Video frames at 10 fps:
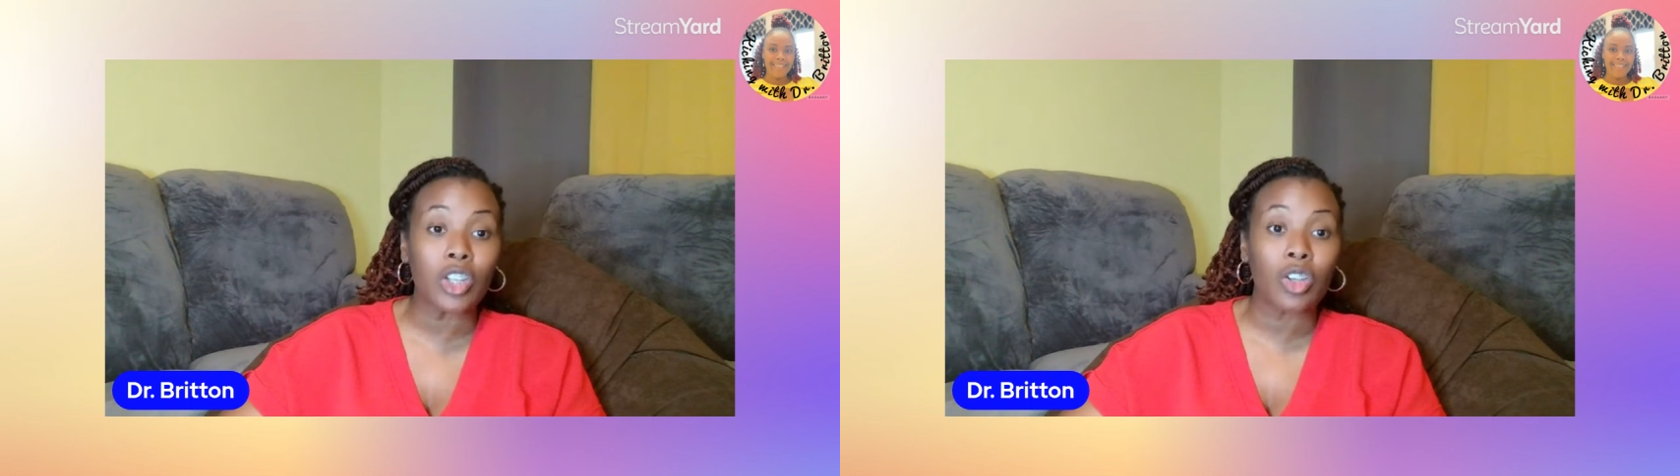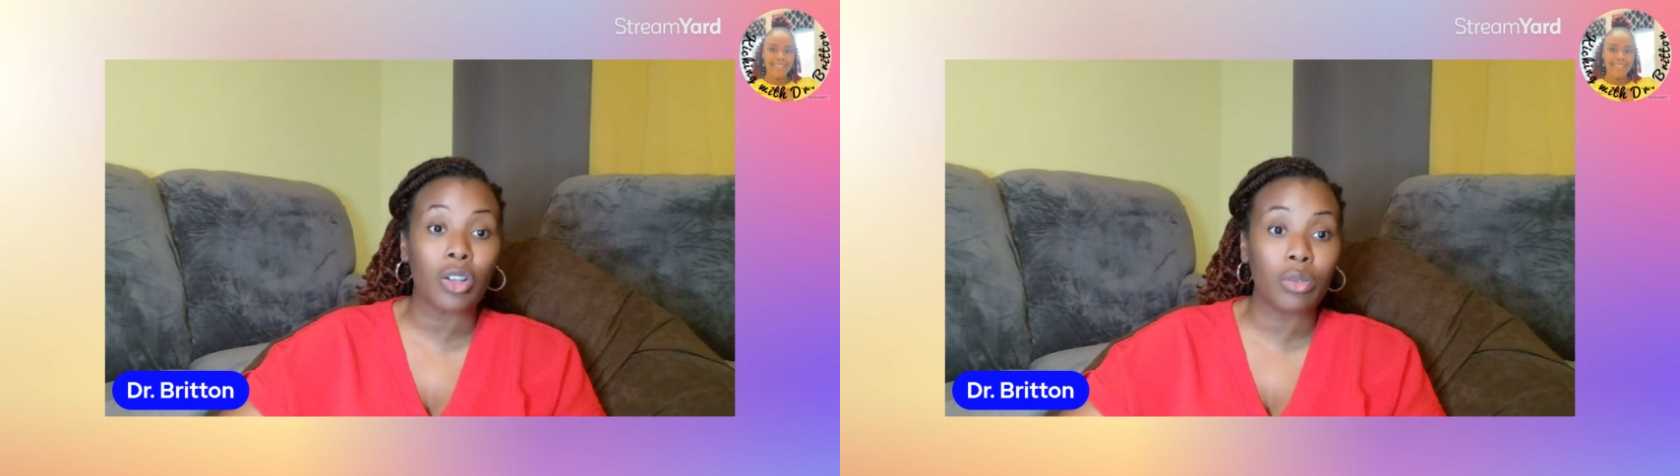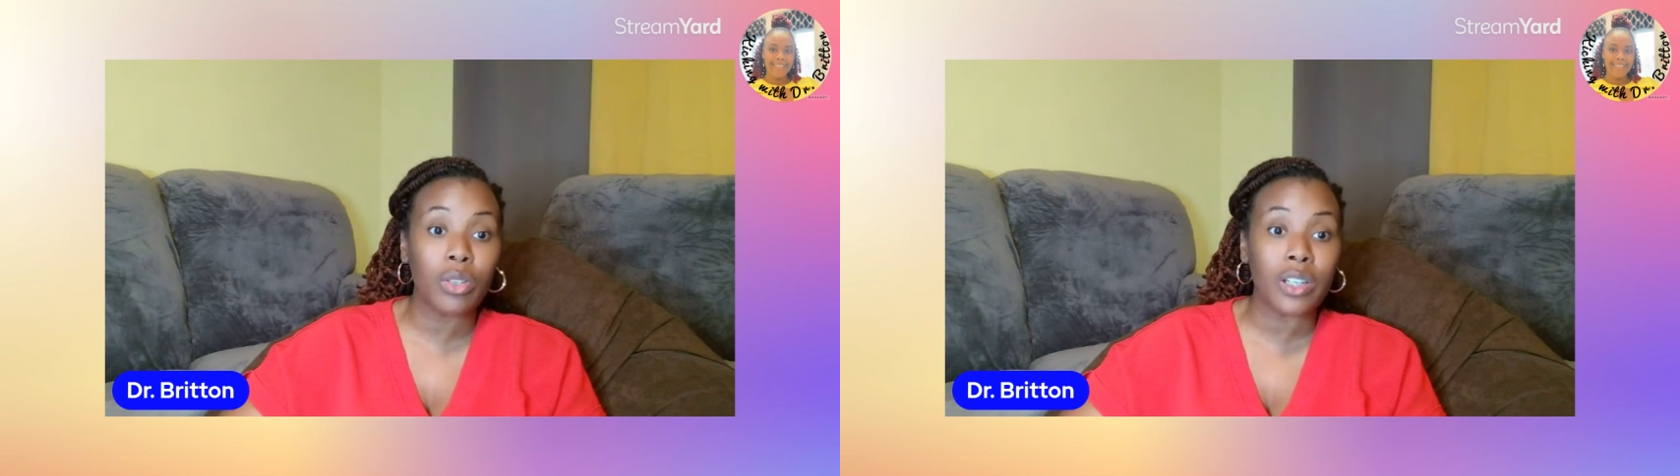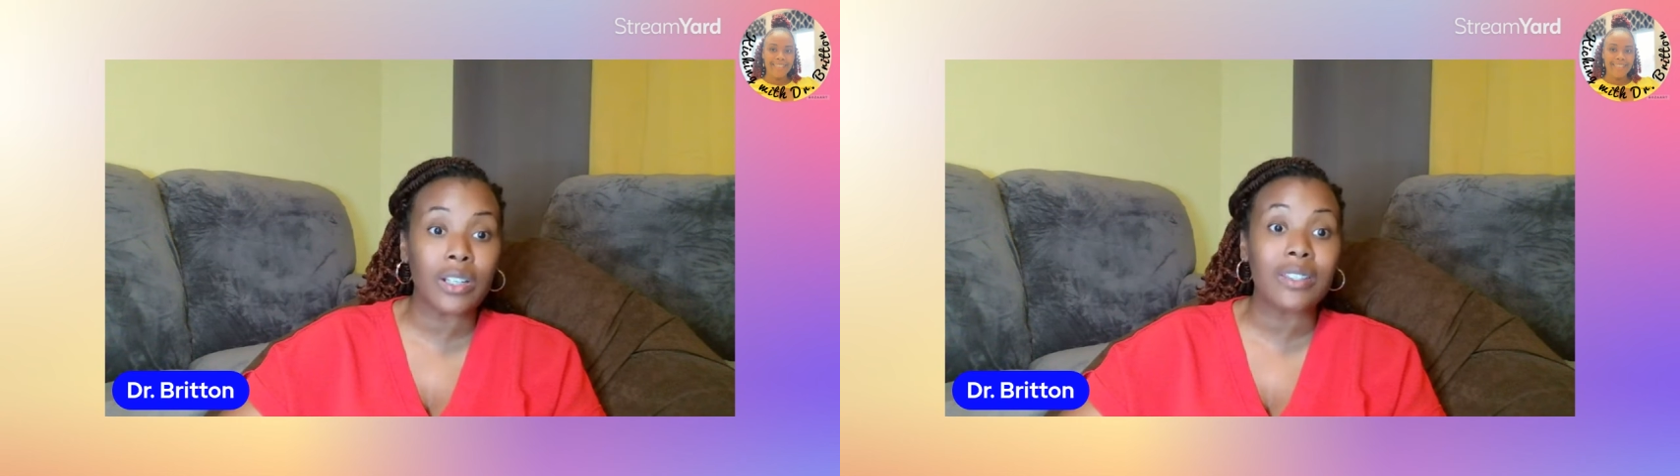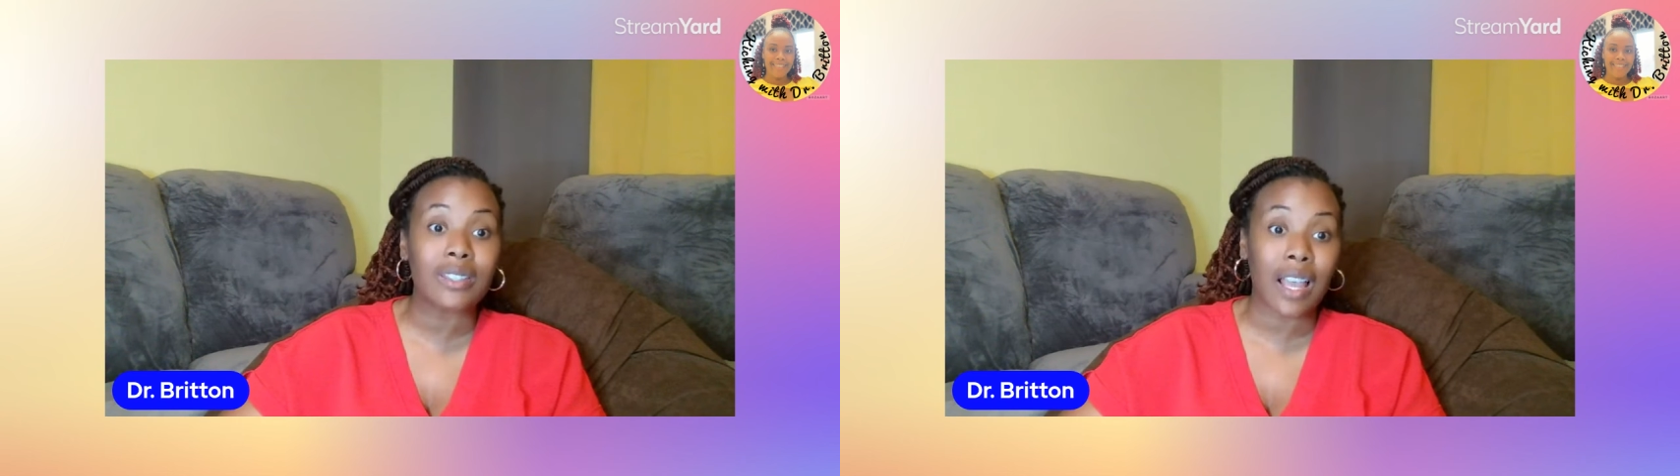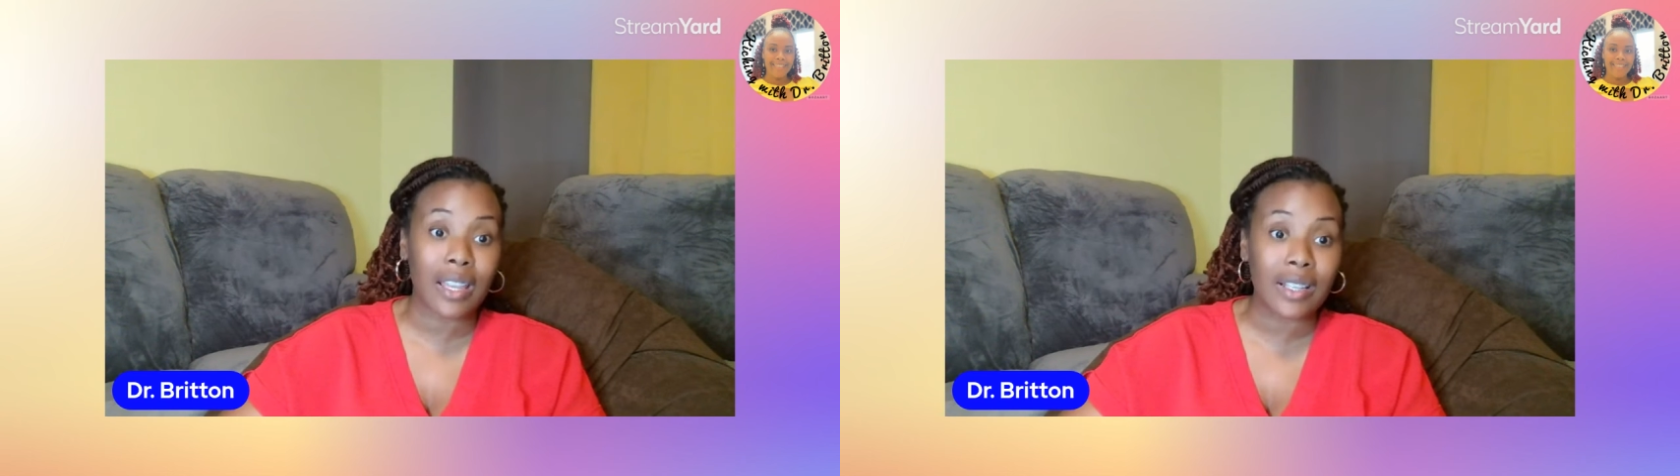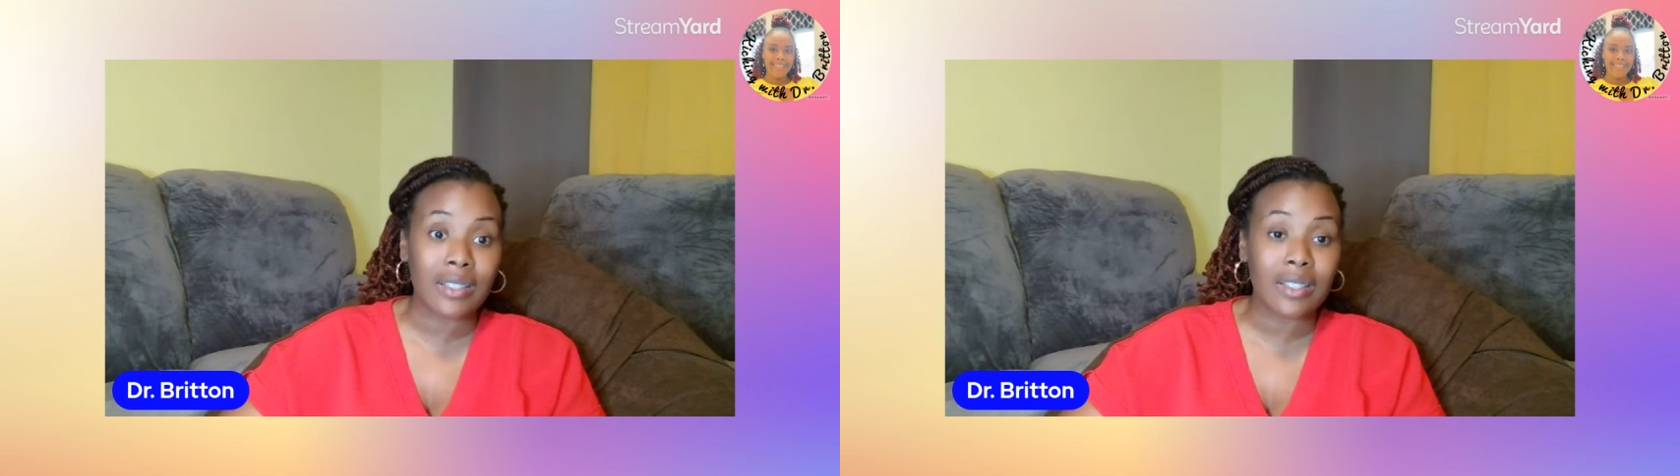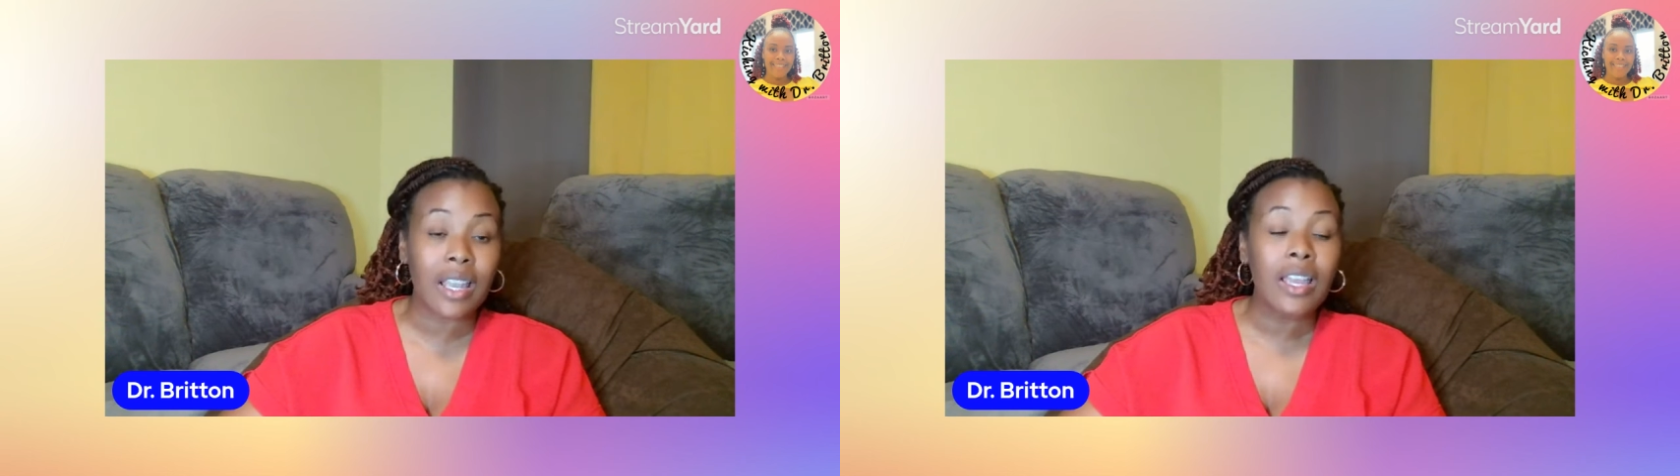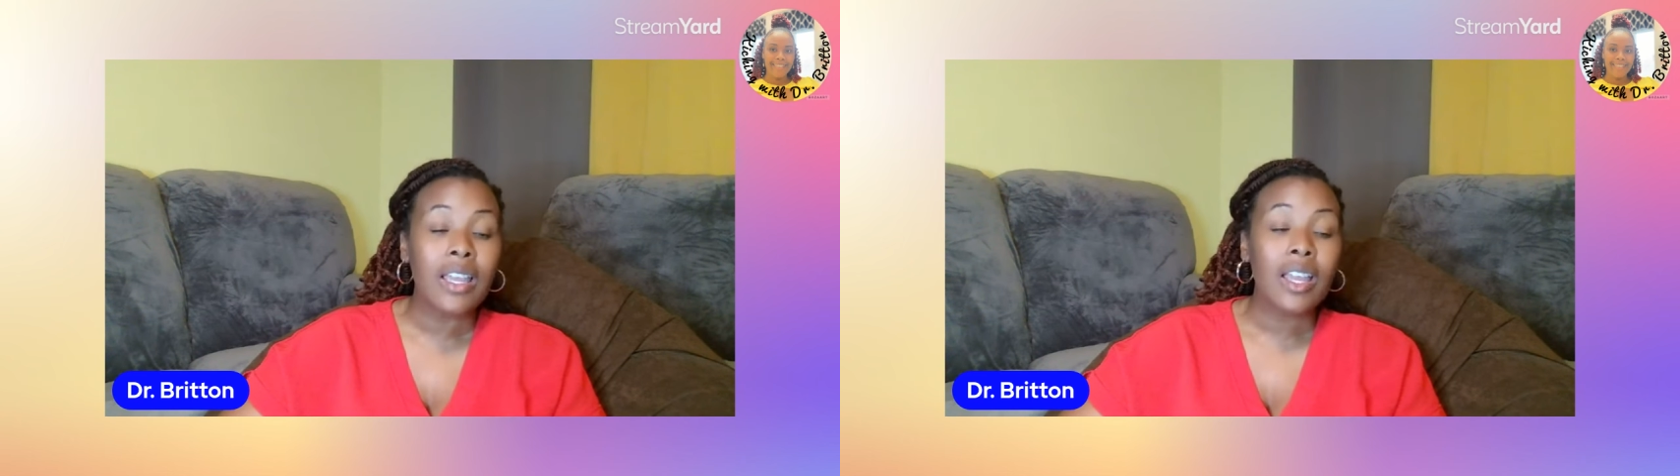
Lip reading: including science,